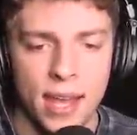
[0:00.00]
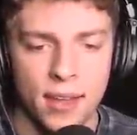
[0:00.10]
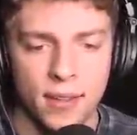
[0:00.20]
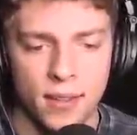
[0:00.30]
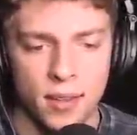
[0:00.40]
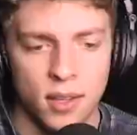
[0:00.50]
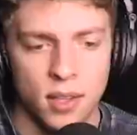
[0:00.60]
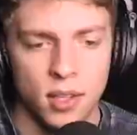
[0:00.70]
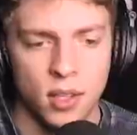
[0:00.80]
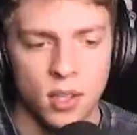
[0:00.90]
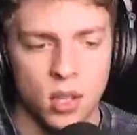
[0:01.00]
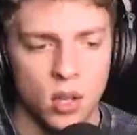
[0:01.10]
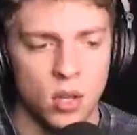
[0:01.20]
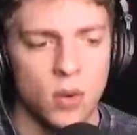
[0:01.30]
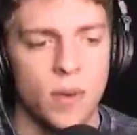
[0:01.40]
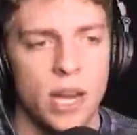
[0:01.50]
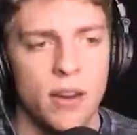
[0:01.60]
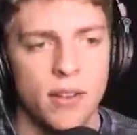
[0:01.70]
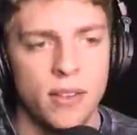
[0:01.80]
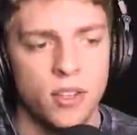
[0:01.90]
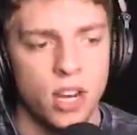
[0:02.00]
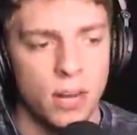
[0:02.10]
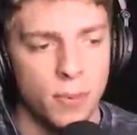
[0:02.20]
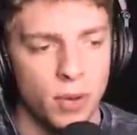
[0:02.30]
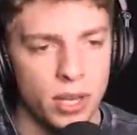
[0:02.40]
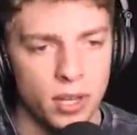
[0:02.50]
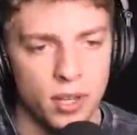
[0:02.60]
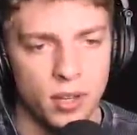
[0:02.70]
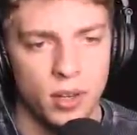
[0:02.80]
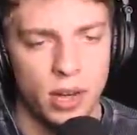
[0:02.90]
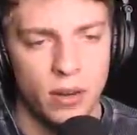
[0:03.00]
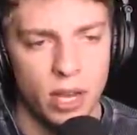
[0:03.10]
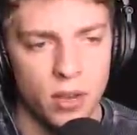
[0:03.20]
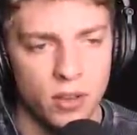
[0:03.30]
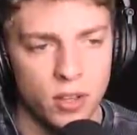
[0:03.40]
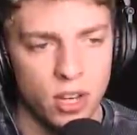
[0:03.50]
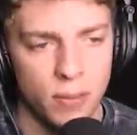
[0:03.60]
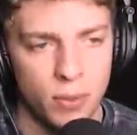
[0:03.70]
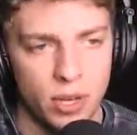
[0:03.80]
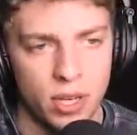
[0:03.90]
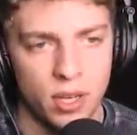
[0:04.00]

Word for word: the, the elves are very small and tiny. Where is the, the checkpoint? Where do I go to the checkpoint?